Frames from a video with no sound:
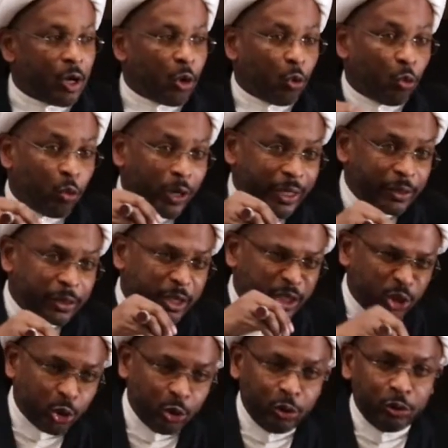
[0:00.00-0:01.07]
when the
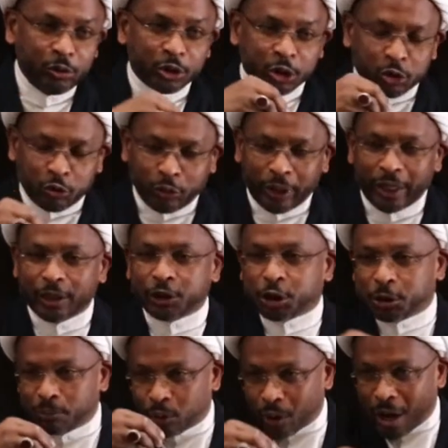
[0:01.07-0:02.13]
news
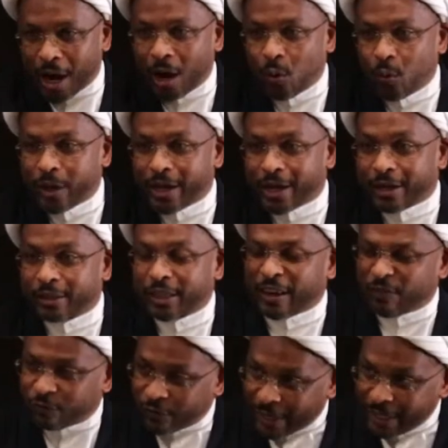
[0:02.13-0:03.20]
reached Muawiyah
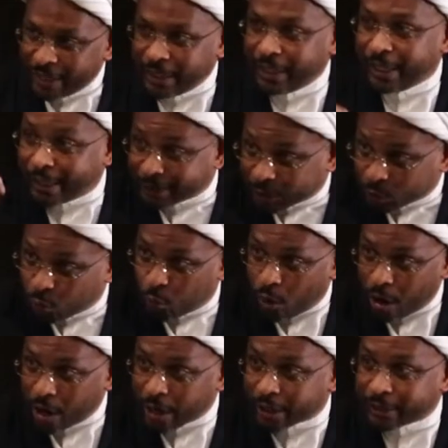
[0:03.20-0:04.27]
that finally it's
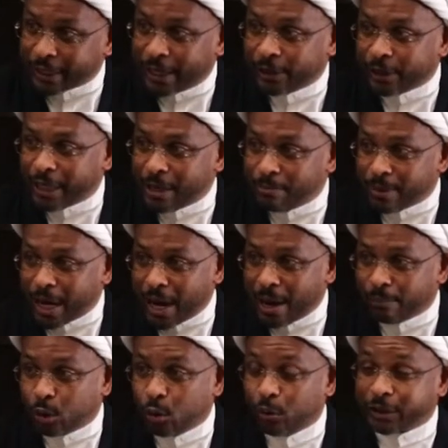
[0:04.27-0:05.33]
worked, and the
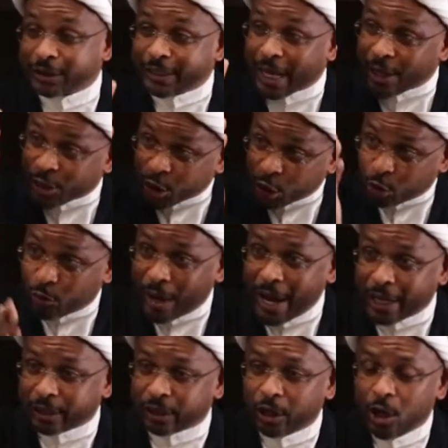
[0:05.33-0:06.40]
Imam, who was that
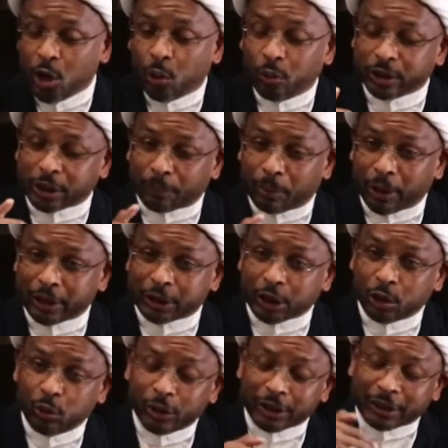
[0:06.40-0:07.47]
threat, who was the person
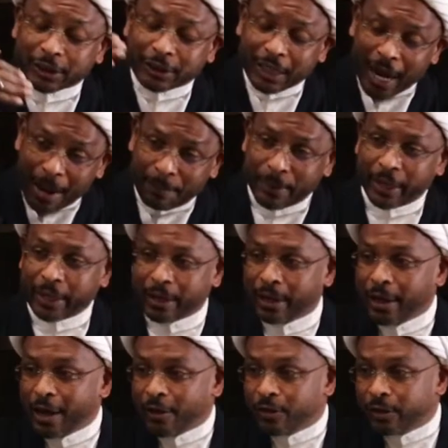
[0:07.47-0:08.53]
who was
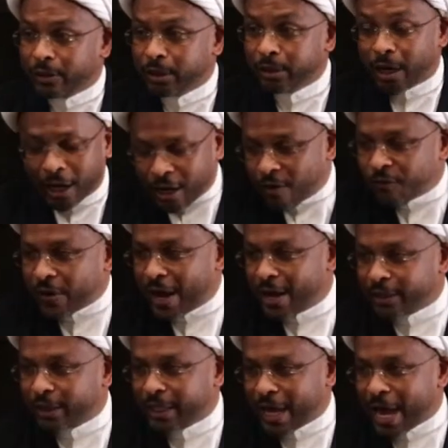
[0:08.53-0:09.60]
stopping,
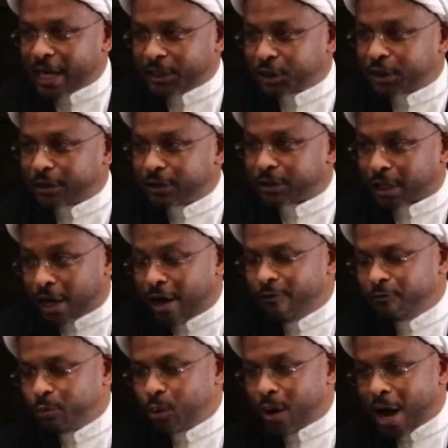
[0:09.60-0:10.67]
nullifying the actions of
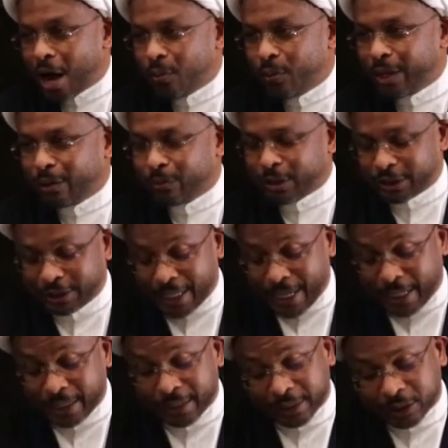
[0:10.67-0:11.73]
Muawiyah, was
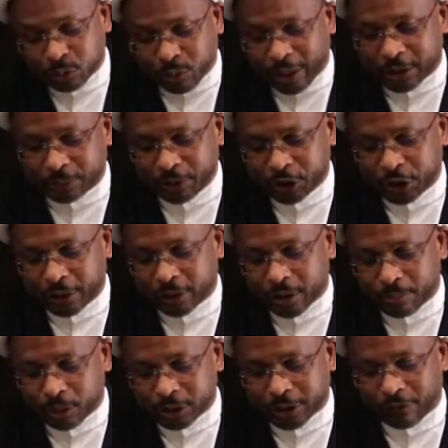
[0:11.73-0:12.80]
dead, this is what is mentioned in the
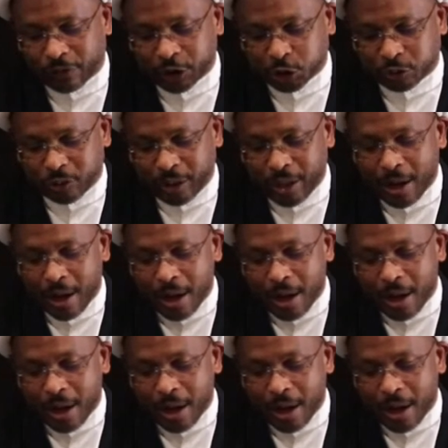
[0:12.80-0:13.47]
books of history.